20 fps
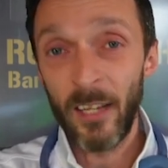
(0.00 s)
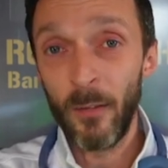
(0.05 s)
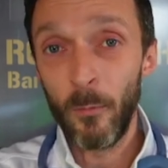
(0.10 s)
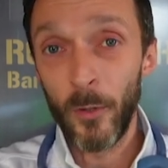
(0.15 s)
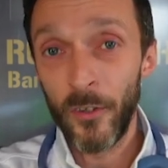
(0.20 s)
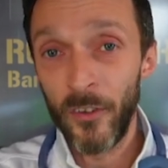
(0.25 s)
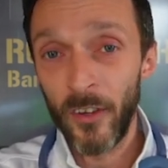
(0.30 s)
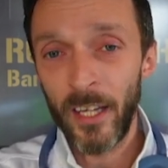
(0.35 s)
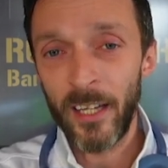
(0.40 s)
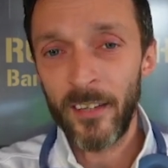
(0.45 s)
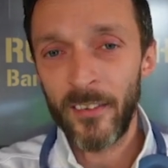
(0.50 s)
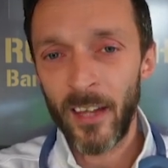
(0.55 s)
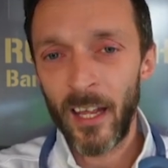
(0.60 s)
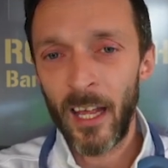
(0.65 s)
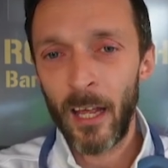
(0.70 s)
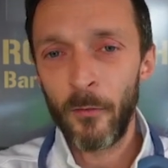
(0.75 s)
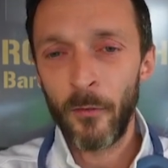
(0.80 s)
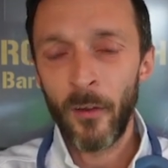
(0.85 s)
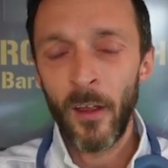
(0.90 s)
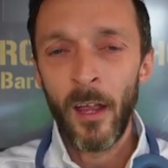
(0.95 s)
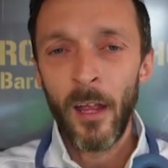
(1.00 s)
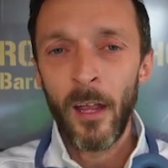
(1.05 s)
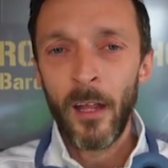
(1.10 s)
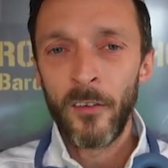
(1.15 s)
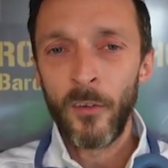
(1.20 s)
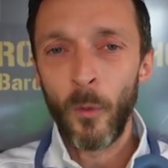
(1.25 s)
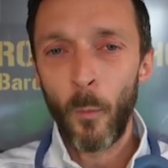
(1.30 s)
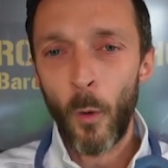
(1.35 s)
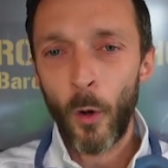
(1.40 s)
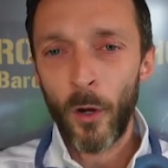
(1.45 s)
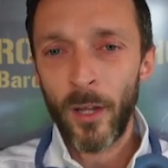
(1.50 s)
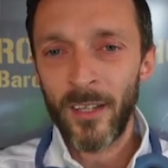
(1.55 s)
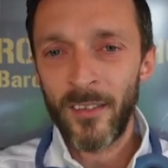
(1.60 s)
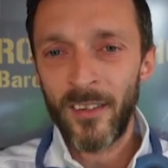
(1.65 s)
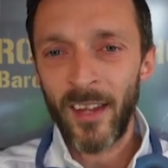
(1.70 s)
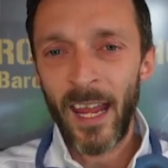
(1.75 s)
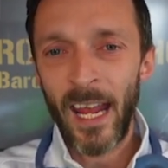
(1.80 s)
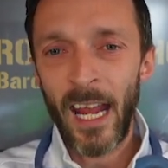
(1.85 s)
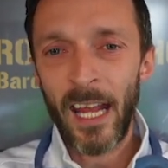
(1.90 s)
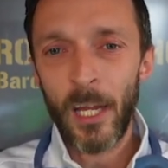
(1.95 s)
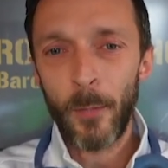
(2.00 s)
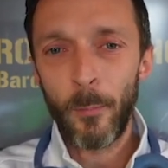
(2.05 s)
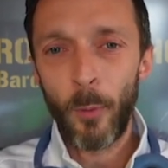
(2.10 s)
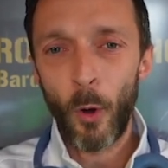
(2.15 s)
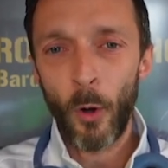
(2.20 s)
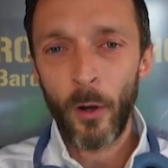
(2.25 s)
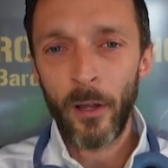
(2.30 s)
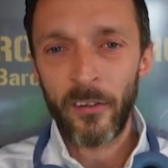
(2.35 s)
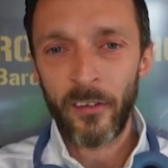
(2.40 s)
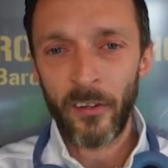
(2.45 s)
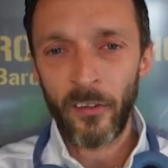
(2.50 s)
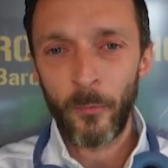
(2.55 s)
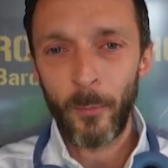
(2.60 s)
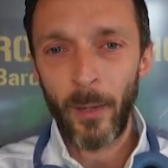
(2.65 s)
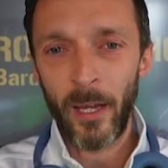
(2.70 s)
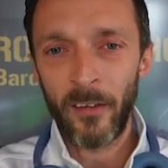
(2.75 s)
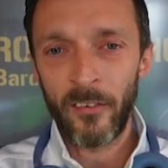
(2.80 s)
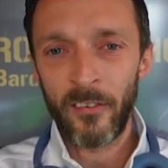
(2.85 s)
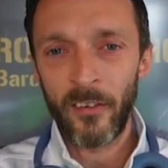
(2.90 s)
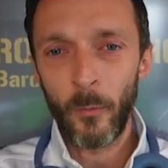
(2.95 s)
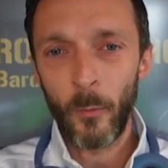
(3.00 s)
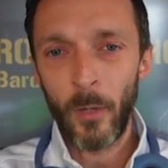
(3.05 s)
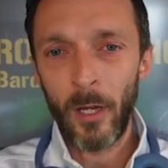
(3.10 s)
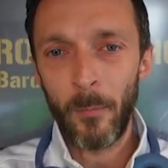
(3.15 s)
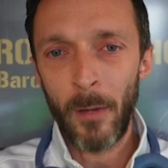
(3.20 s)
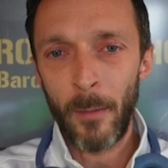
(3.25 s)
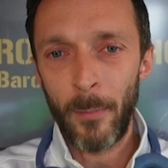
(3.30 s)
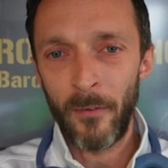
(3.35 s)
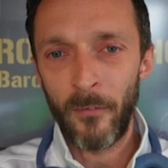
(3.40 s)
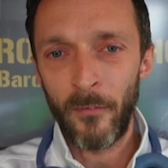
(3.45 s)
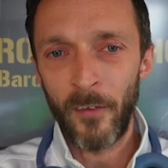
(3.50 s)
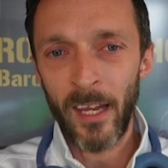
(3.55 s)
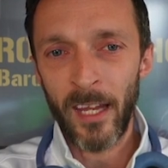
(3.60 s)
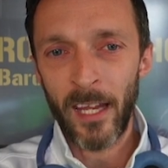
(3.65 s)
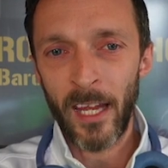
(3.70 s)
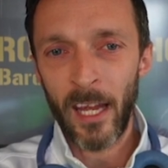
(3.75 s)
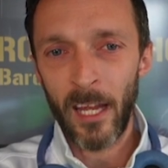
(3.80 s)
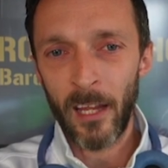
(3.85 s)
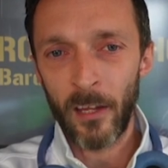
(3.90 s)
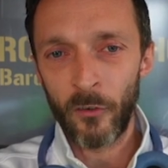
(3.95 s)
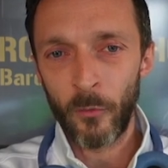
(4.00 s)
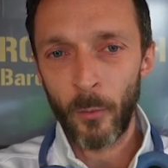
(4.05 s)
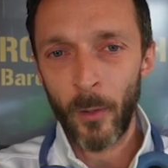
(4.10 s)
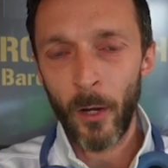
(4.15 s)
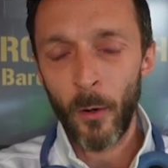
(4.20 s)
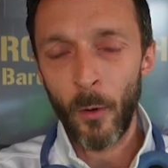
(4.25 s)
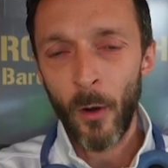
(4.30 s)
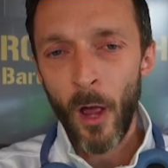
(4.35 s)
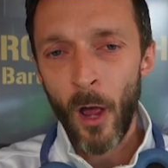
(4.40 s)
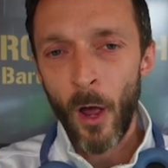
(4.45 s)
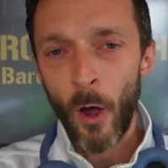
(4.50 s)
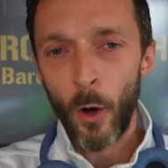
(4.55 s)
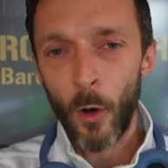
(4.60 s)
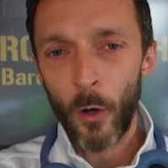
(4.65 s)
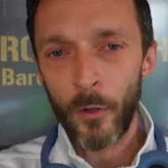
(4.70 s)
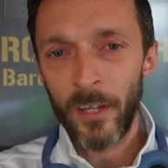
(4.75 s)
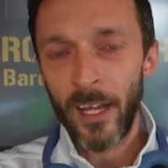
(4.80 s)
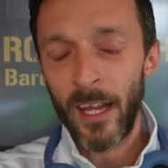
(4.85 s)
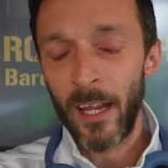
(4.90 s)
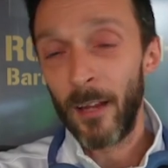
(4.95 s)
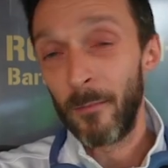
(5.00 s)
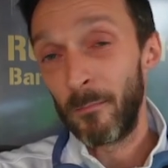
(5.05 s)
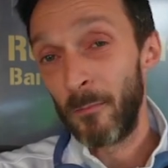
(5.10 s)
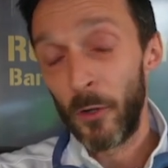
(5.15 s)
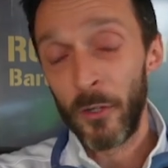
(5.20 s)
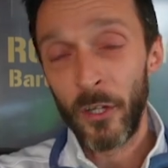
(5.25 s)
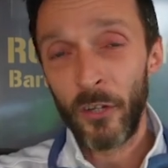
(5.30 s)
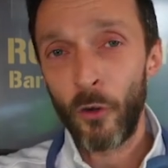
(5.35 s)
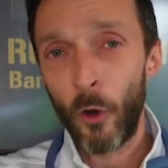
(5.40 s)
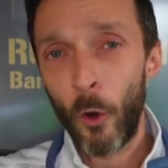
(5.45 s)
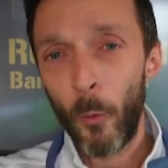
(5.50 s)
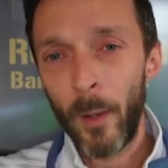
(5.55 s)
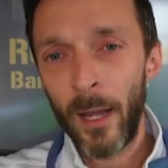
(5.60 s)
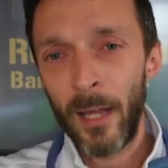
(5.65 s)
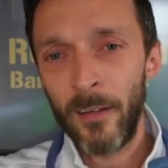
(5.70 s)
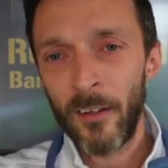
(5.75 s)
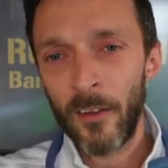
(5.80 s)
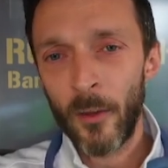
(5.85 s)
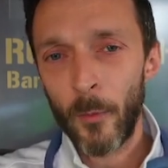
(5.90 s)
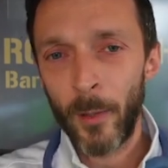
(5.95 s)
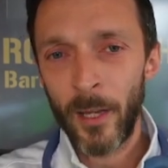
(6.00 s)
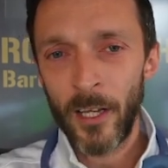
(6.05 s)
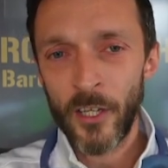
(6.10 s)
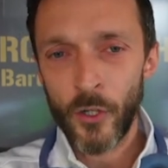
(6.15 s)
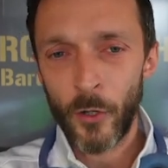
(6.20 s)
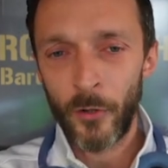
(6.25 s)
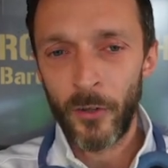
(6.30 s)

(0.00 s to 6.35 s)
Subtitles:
would like to have to walk into any pockets of space that we maybe vacate as well on the top end of the pitch,